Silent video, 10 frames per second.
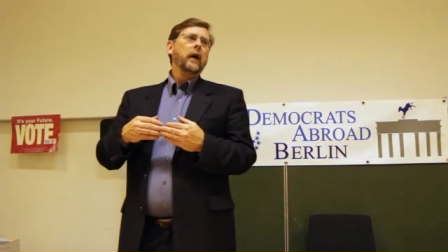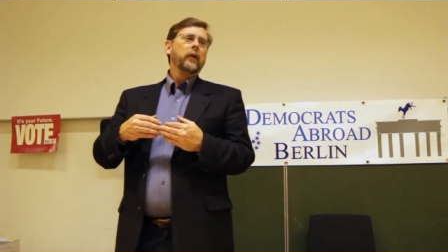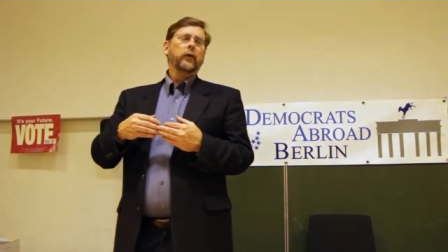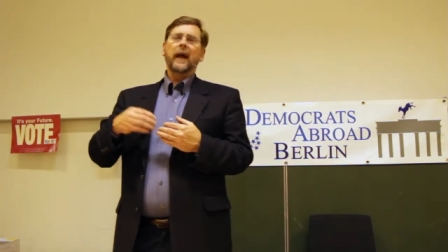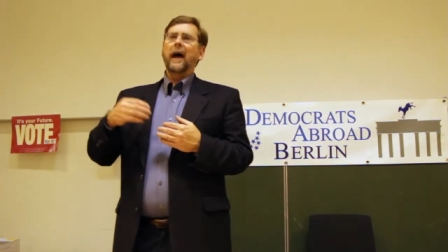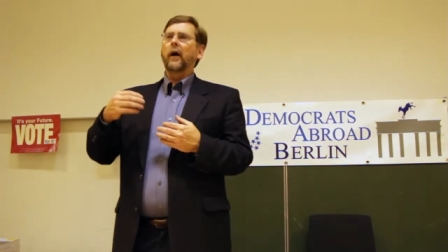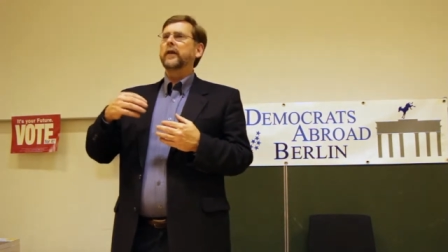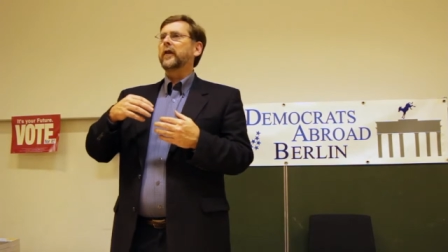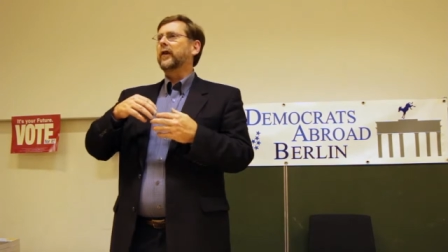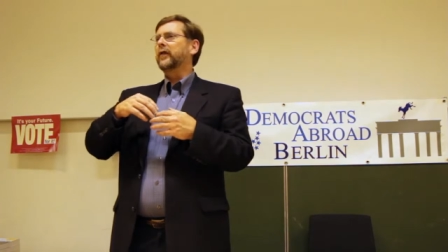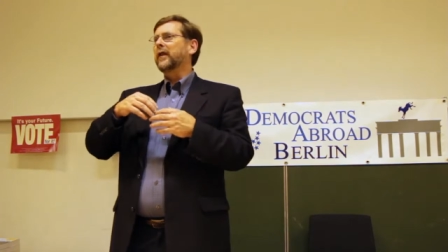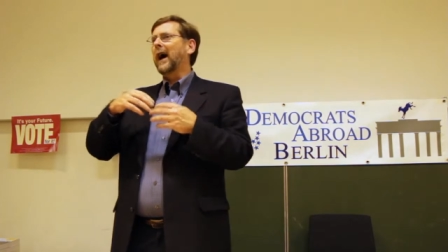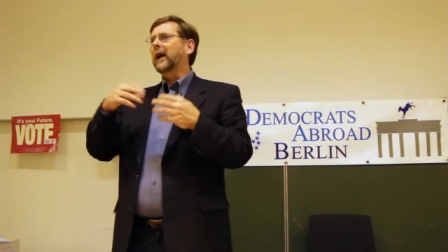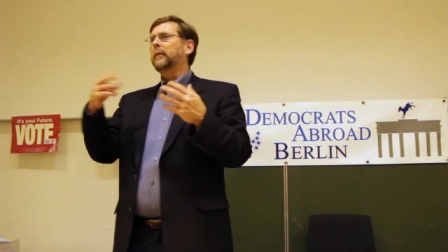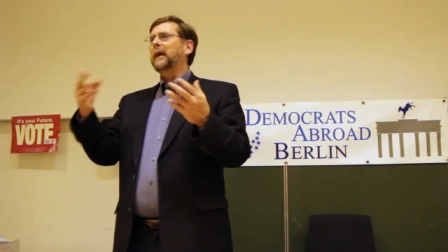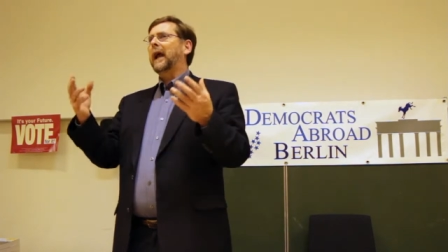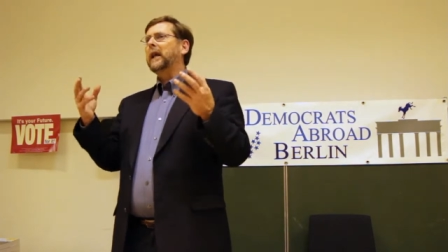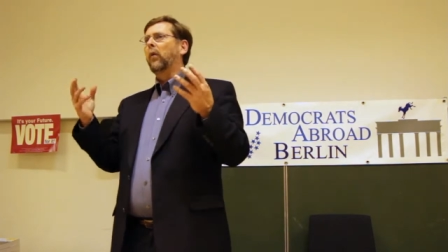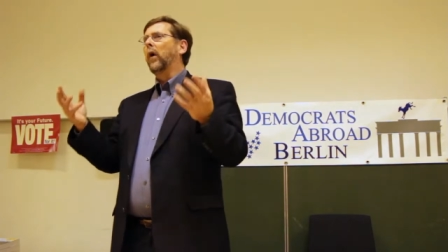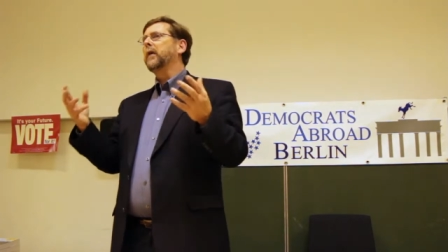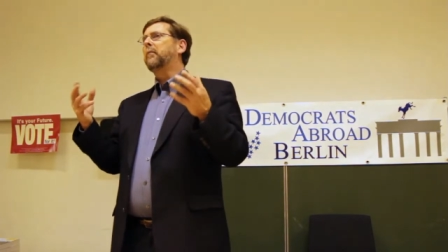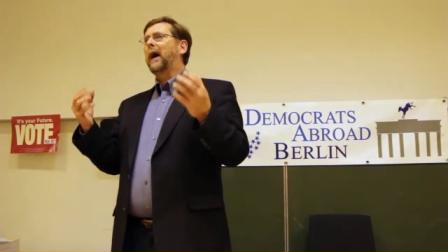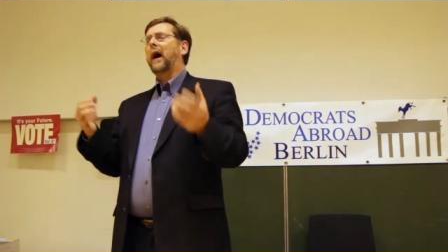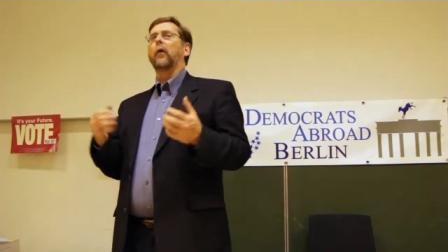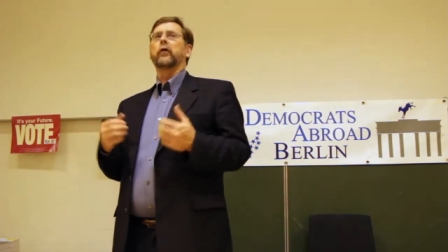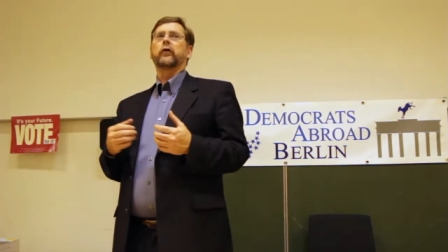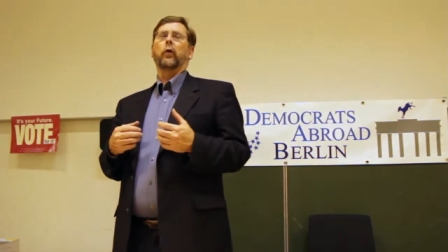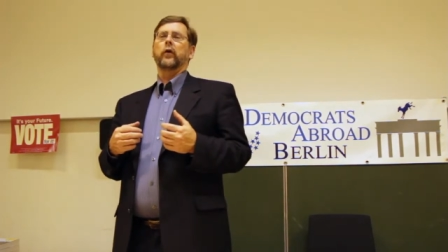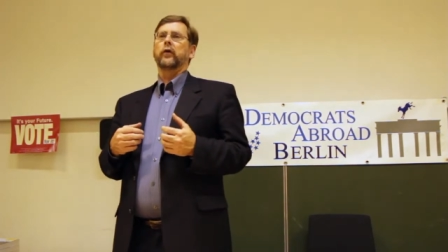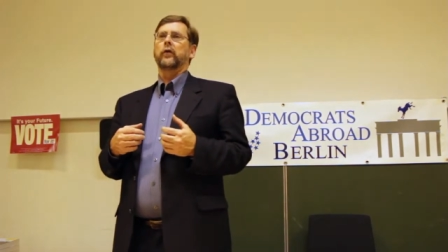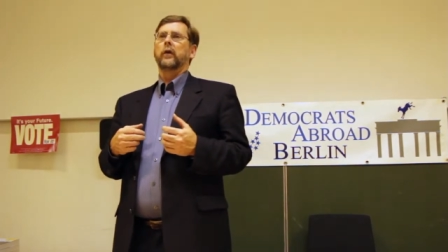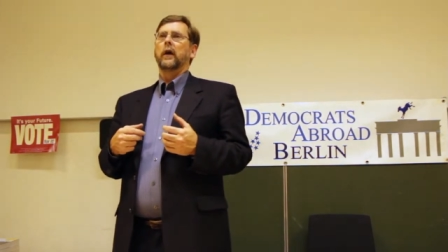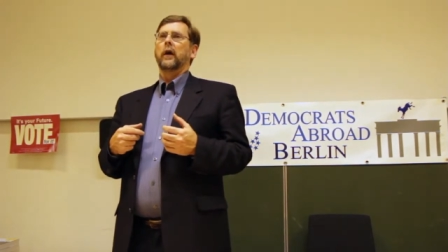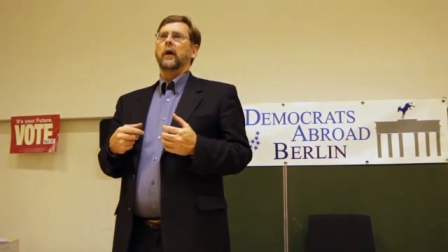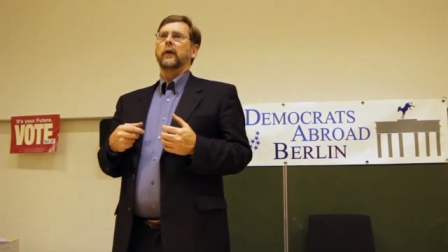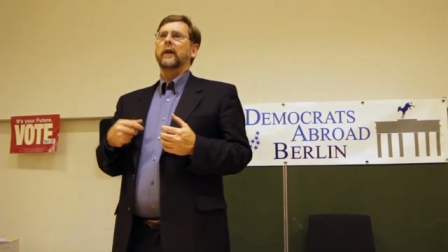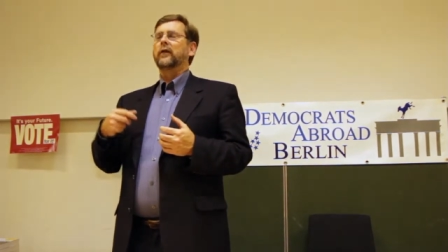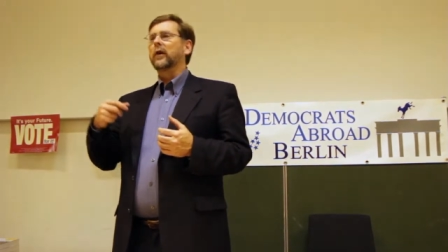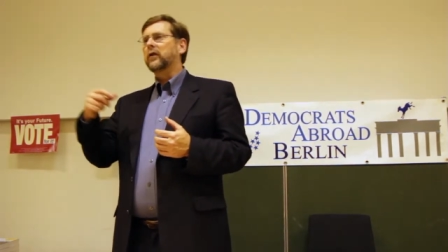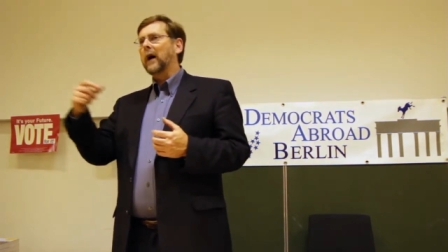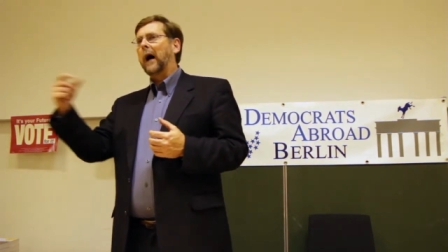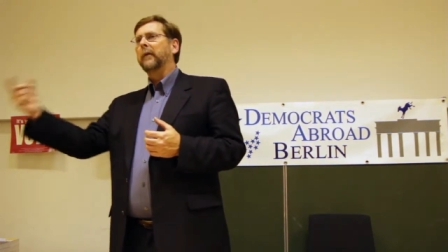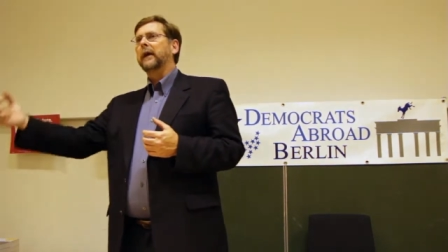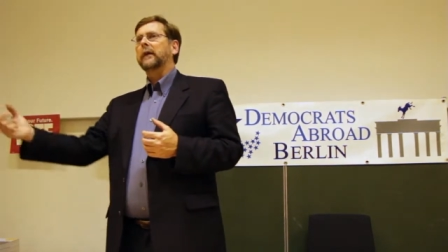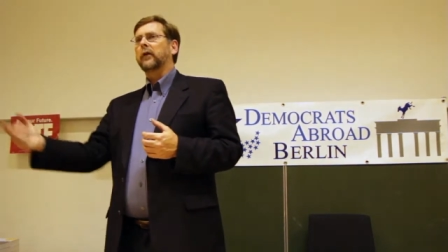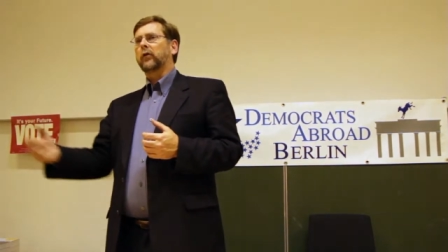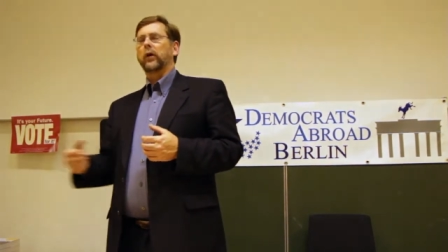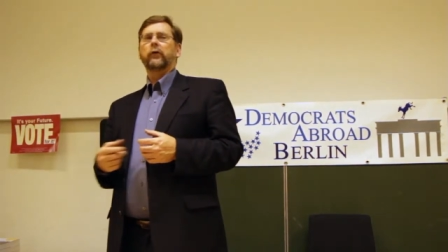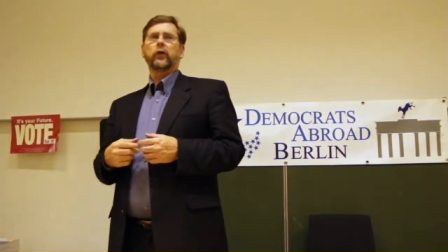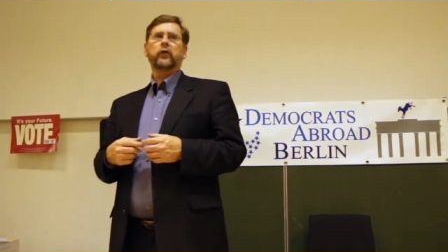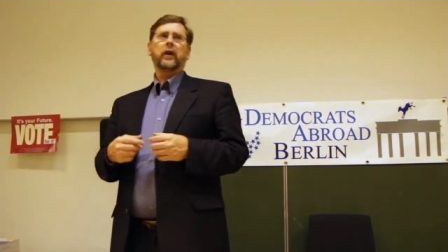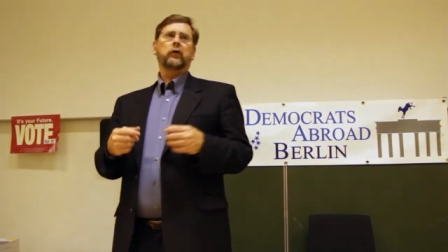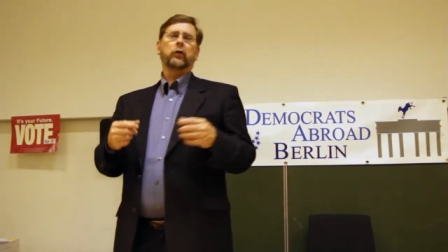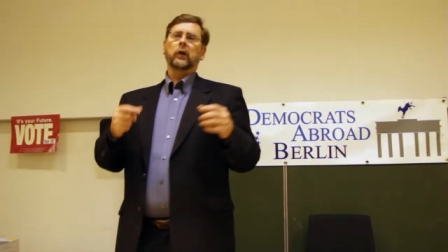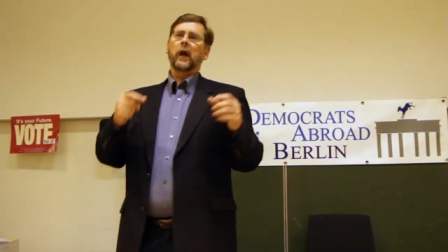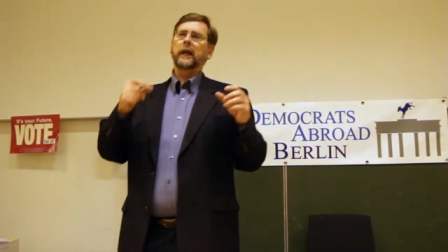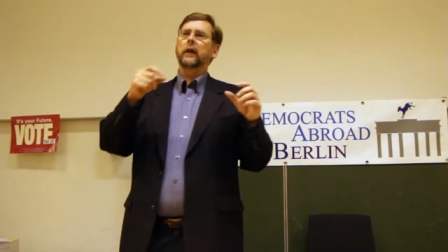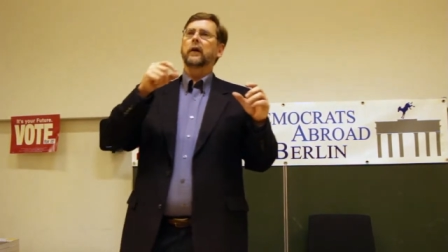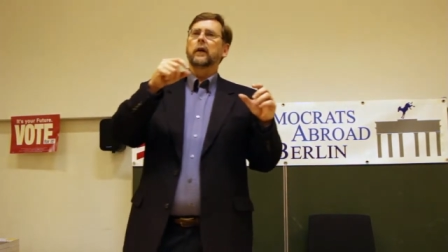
the reality is that there's not going to be any one power source that's going to dominate the 21st century like